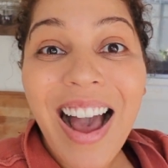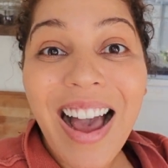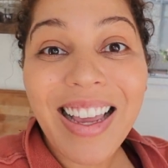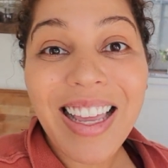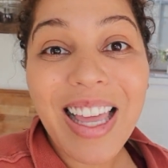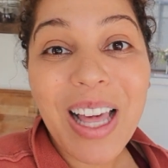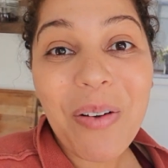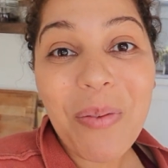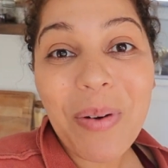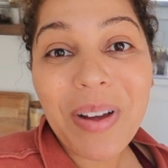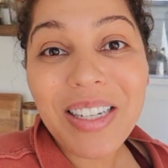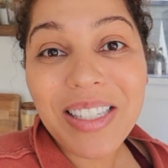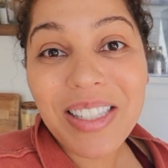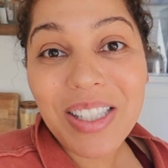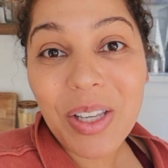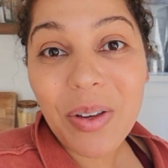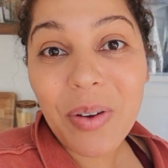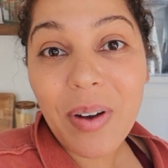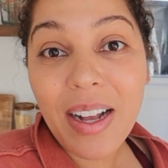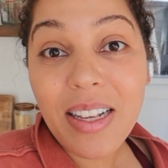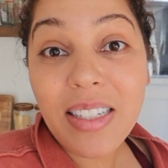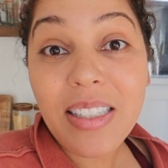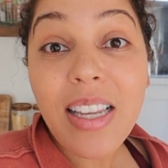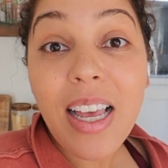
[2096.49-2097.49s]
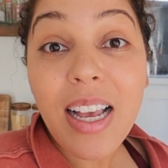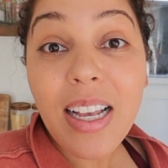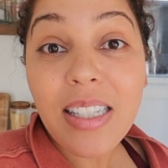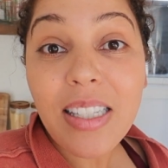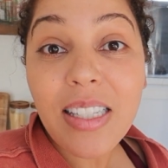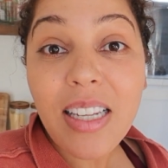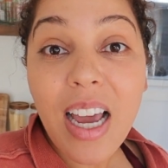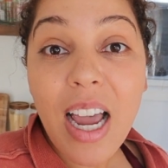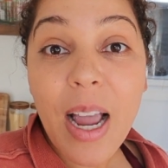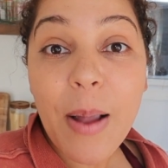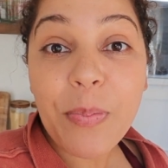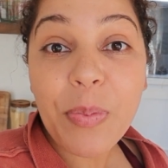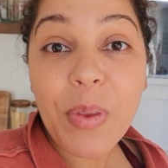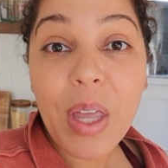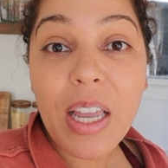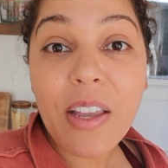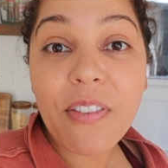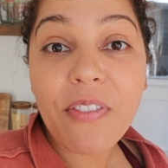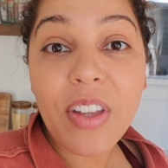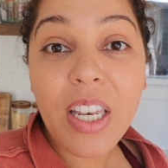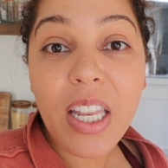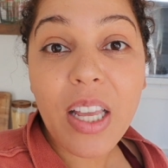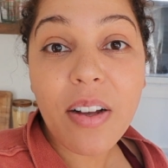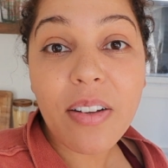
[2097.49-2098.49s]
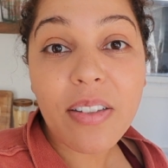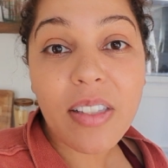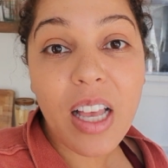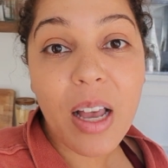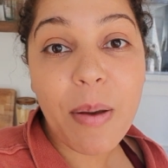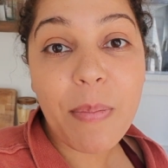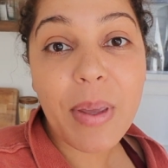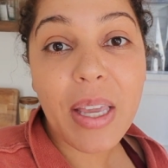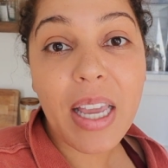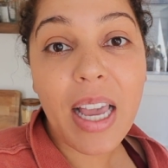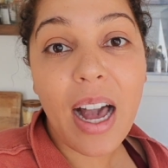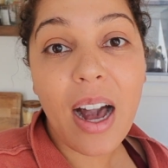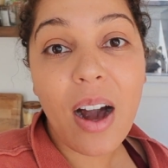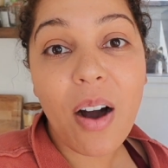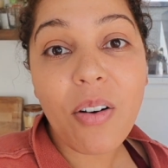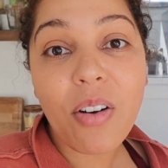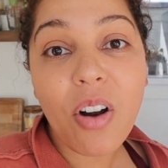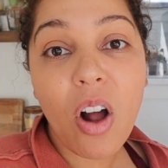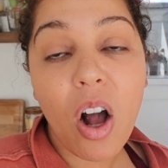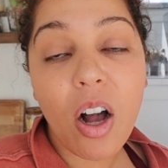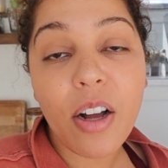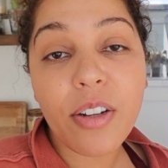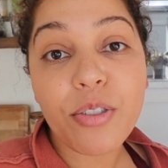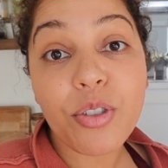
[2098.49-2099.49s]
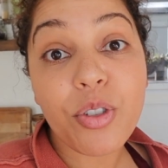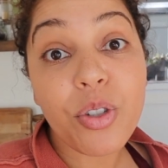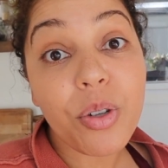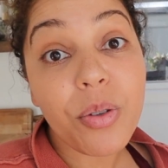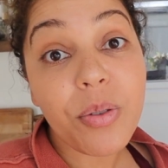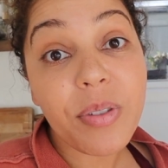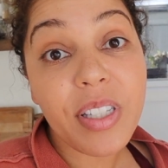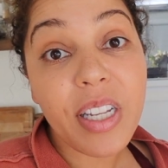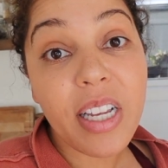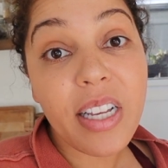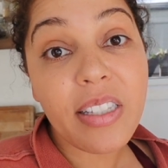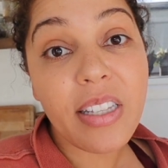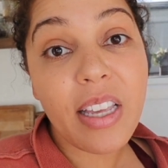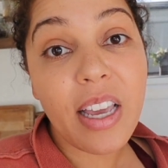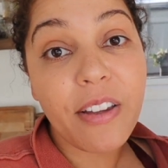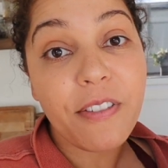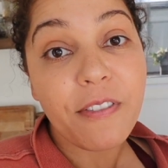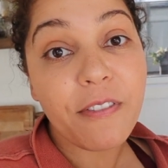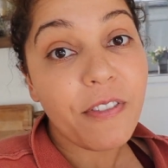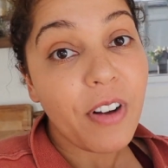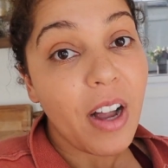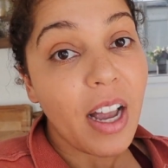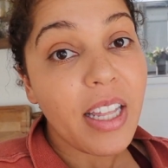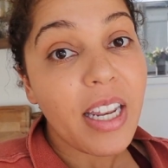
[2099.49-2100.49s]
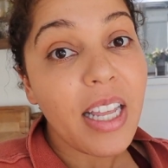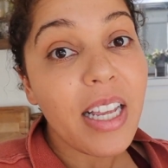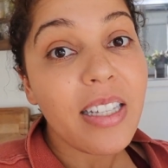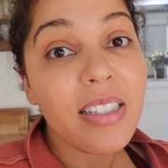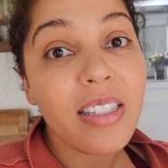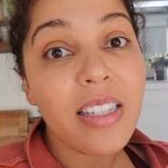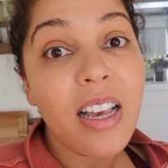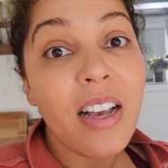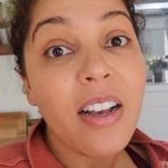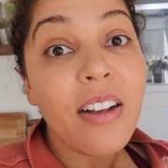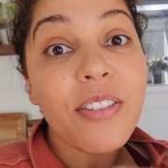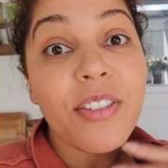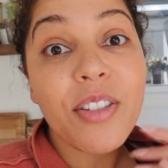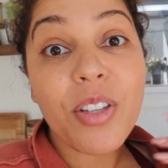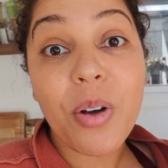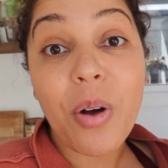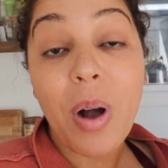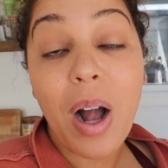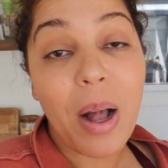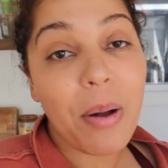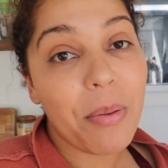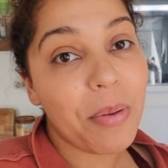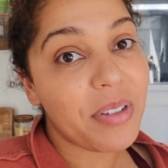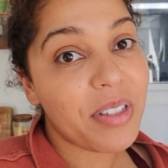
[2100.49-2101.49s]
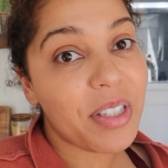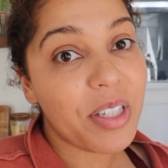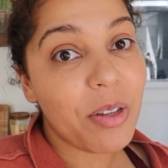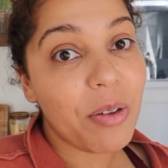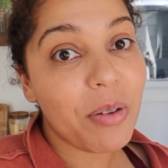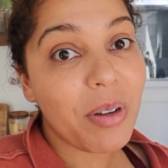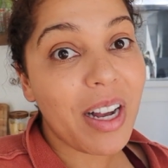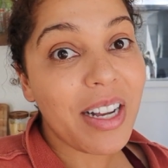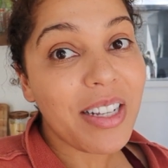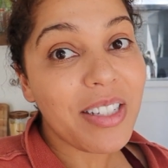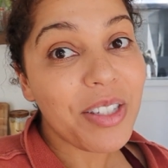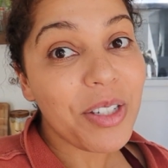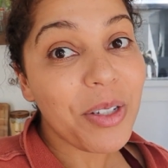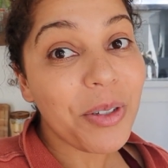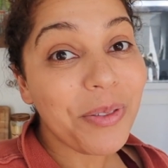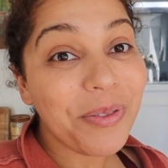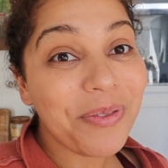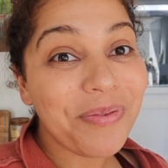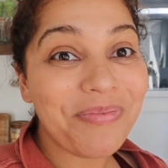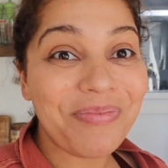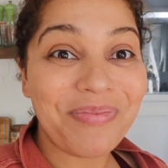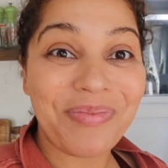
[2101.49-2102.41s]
I can't wait to see you guys next time. I have videos coming out on Tuesdays and Fridays. So I will see you guys soon.